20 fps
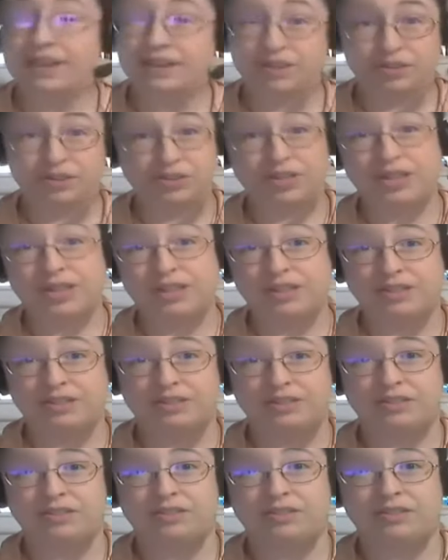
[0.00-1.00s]
I can
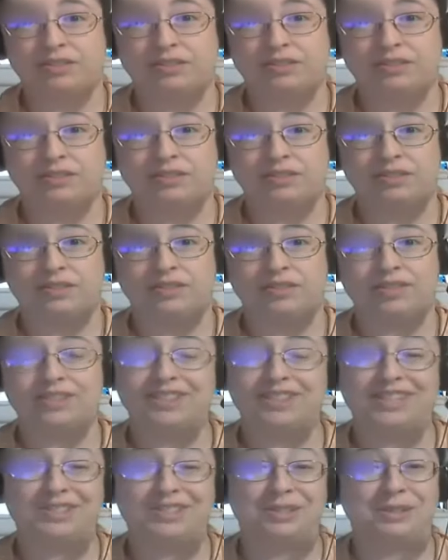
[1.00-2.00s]
understand this.
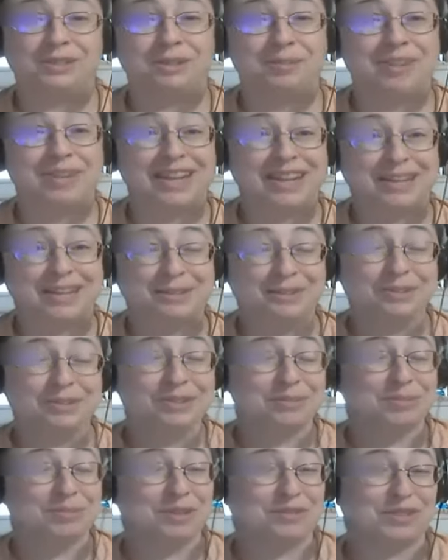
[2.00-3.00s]
Doesn't necessarily mean I
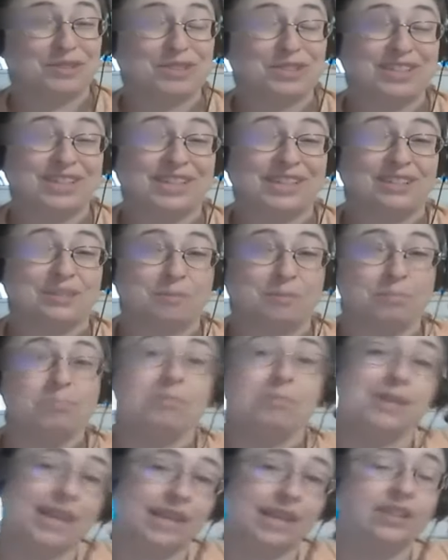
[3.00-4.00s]
can do it perfectly,
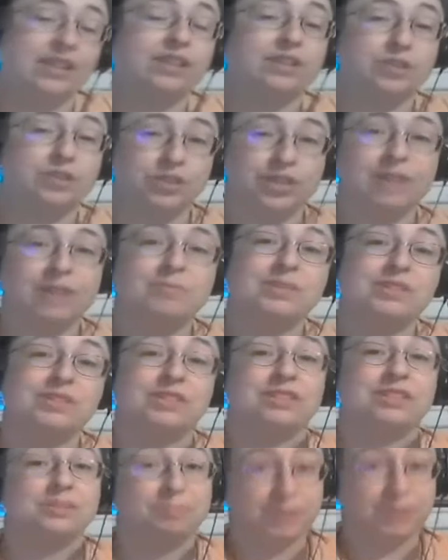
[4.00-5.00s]
but I can
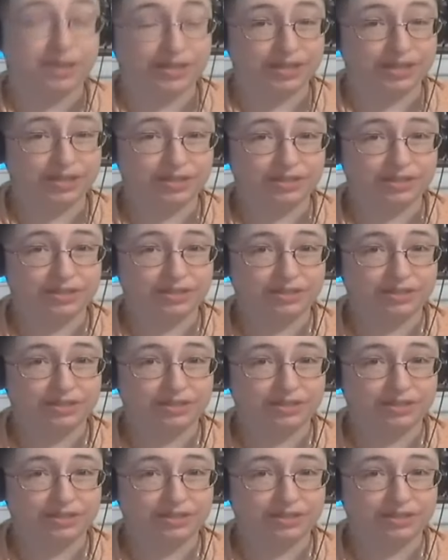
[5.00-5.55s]
understand what's in this book.